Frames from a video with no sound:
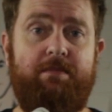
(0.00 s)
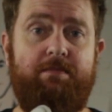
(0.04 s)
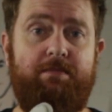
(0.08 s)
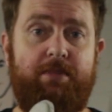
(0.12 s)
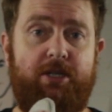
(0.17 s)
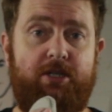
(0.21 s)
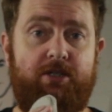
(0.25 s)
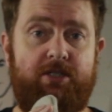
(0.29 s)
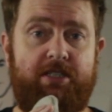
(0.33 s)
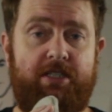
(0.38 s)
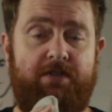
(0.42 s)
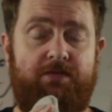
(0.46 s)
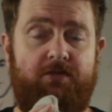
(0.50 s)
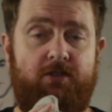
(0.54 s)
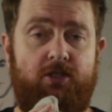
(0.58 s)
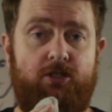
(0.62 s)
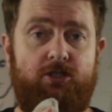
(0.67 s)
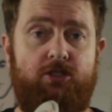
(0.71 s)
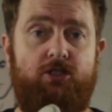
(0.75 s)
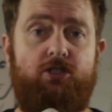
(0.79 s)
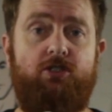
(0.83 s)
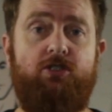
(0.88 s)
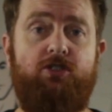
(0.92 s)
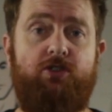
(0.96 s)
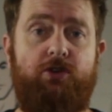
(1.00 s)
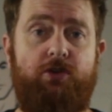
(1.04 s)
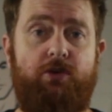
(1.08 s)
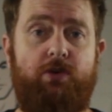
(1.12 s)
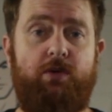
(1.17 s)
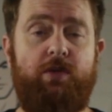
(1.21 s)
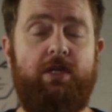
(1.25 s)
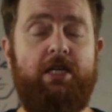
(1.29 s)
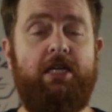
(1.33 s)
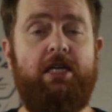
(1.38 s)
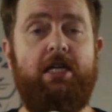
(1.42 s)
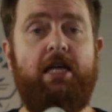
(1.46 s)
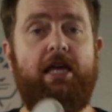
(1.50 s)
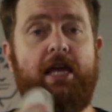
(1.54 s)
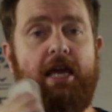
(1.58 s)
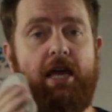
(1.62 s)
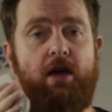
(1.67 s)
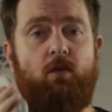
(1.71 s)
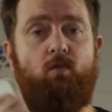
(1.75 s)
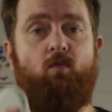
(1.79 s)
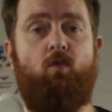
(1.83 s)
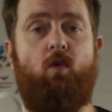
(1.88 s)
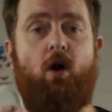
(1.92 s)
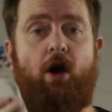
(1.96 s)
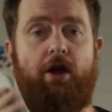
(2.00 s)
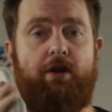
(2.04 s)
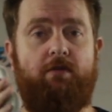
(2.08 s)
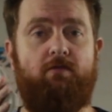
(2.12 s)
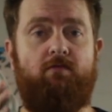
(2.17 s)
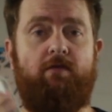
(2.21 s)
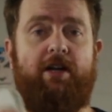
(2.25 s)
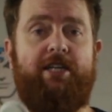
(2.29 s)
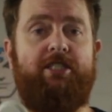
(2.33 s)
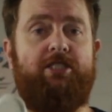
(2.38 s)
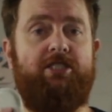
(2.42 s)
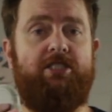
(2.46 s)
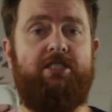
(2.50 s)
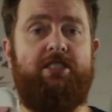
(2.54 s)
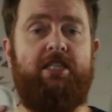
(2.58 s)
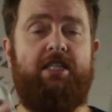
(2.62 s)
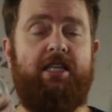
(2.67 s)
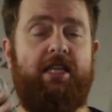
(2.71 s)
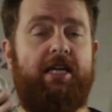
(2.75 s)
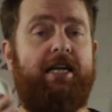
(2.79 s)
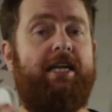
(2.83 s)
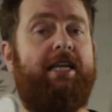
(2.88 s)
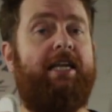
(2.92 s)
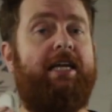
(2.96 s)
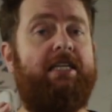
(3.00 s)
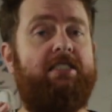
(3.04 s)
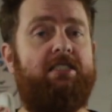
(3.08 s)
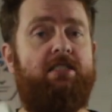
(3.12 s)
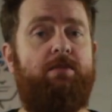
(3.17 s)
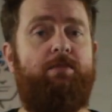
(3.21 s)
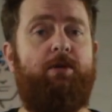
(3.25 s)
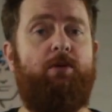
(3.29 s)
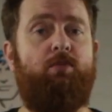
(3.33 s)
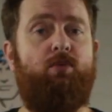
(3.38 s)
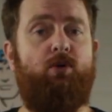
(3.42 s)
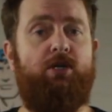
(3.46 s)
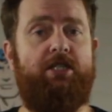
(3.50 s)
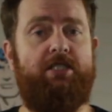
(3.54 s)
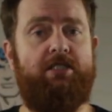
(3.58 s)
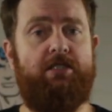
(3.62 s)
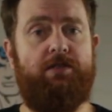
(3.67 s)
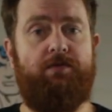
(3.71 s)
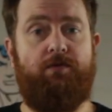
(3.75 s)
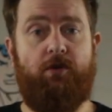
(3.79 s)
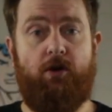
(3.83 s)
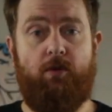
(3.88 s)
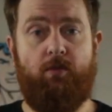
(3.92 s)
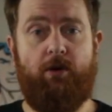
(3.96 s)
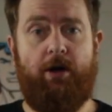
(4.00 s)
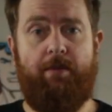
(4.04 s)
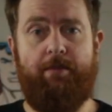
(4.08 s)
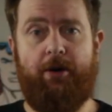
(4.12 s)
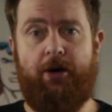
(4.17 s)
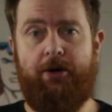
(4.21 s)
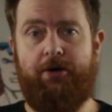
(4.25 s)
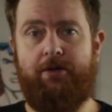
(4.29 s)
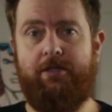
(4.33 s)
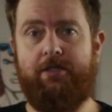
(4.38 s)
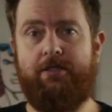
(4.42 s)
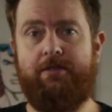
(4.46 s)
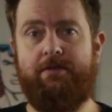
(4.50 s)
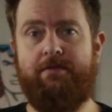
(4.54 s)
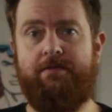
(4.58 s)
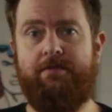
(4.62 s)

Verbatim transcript: because if you do, it won't register that it needs to be put into firmware mode.